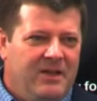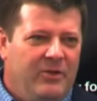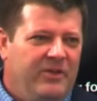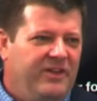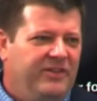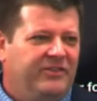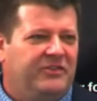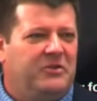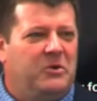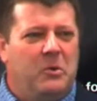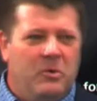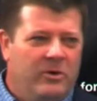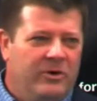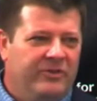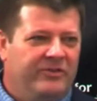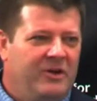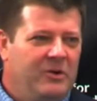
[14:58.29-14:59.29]
These
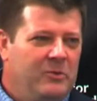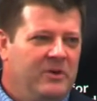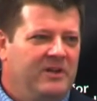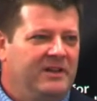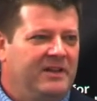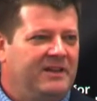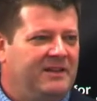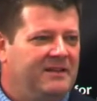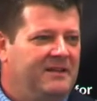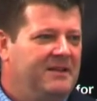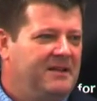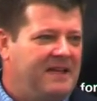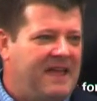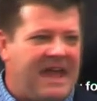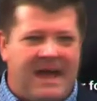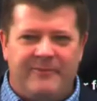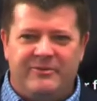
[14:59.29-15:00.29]
scores don't really
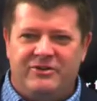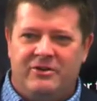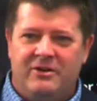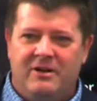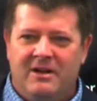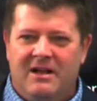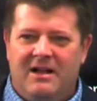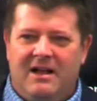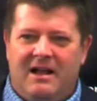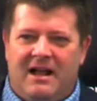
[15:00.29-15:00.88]
capture